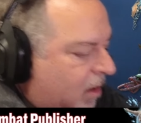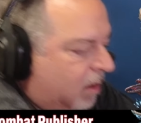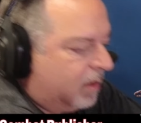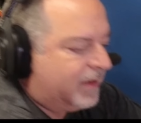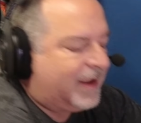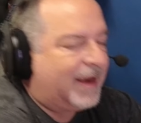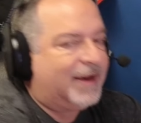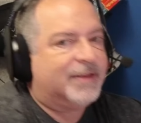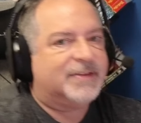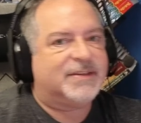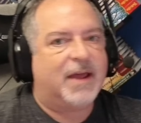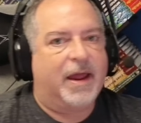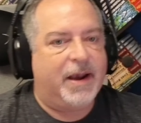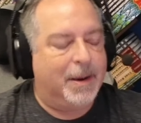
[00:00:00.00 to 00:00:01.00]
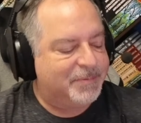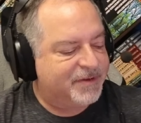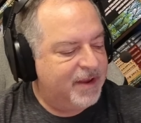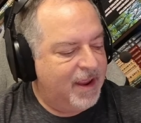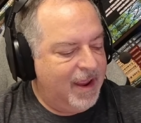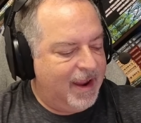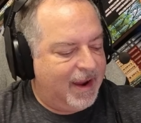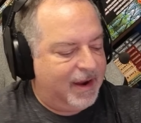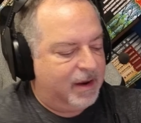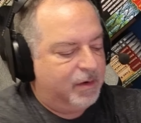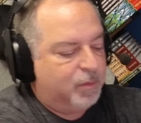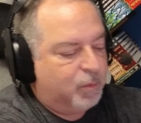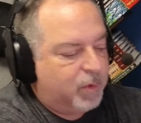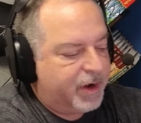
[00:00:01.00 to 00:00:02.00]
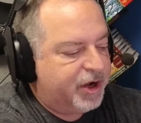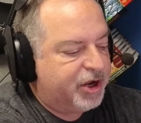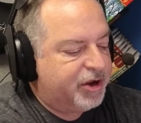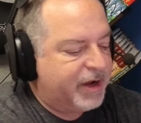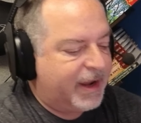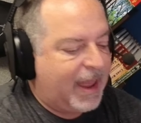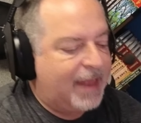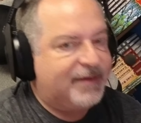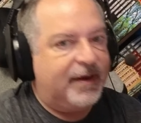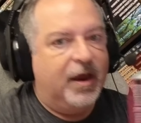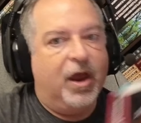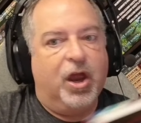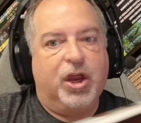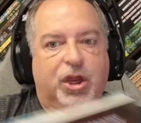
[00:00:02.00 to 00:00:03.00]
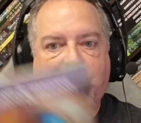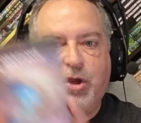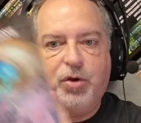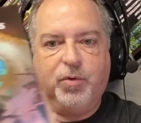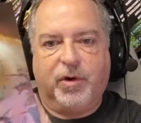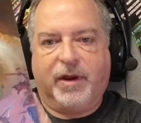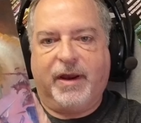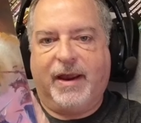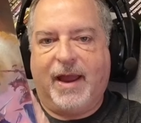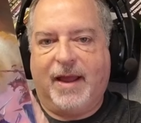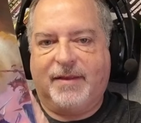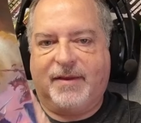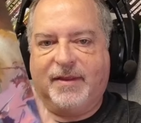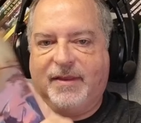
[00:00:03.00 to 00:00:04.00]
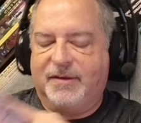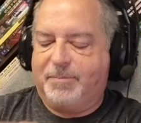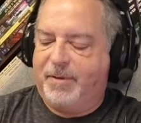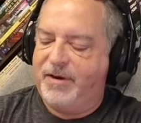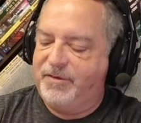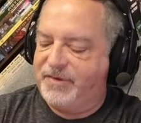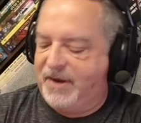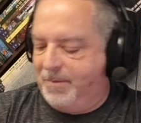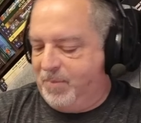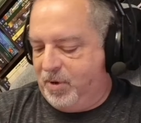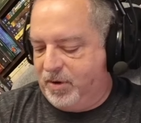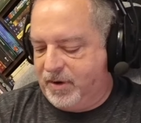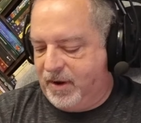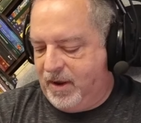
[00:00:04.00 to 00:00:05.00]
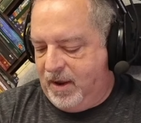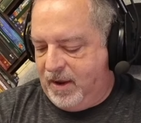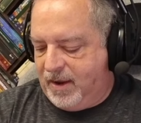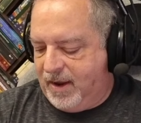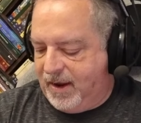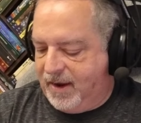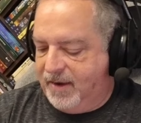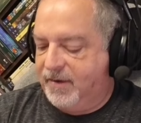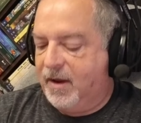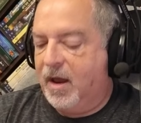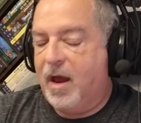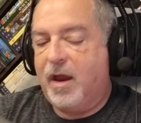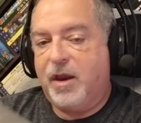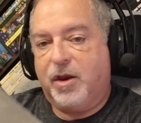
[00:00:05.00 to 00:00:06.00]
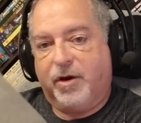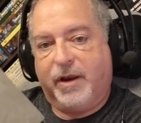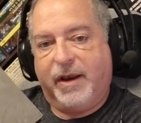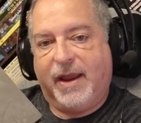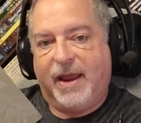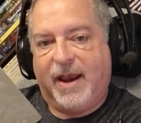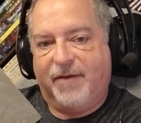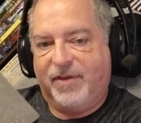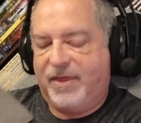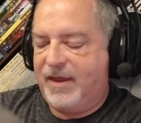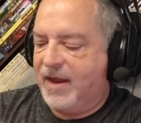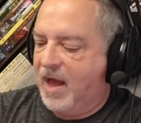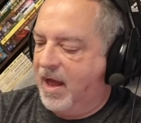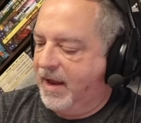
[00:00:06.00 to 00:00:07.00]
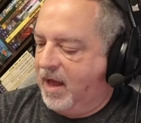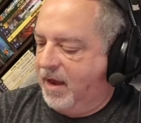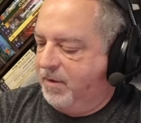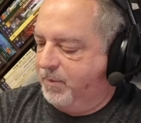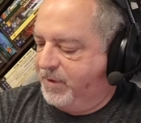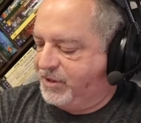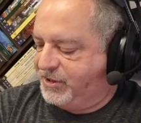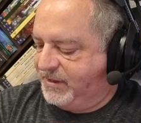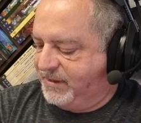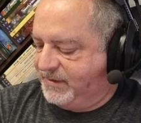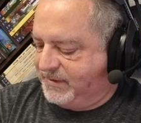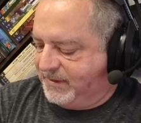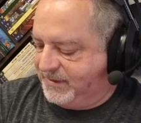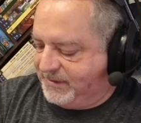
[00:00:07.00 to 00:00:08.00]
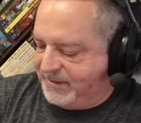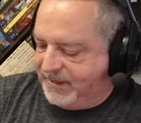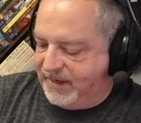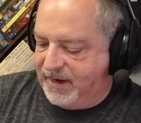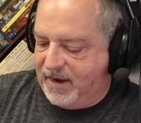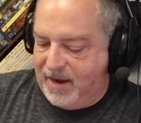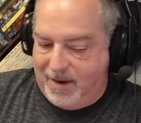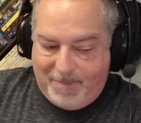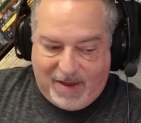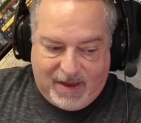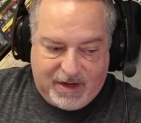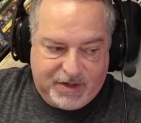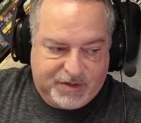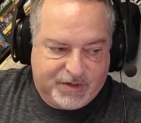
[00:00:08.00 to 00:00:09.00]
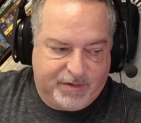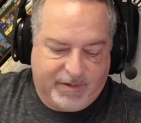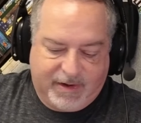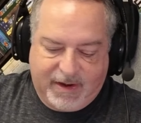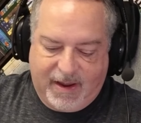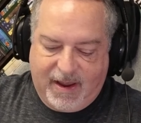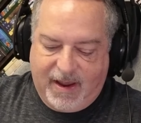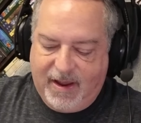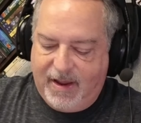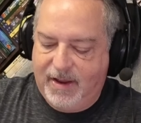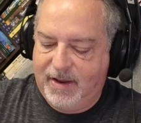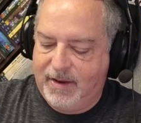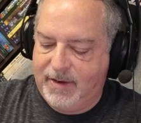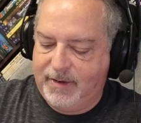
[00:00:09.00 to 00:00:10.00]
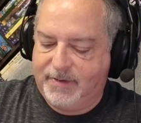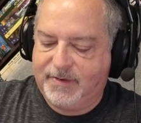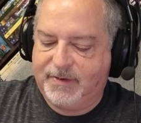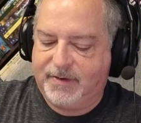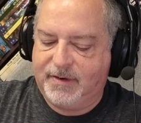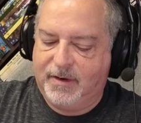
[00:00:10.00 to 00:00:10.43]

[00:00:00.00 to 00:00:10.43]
getting the signups. And what are you going to get? You are going to get this player's handbook and you're going to get everything I got, which is, let's see, I managed to get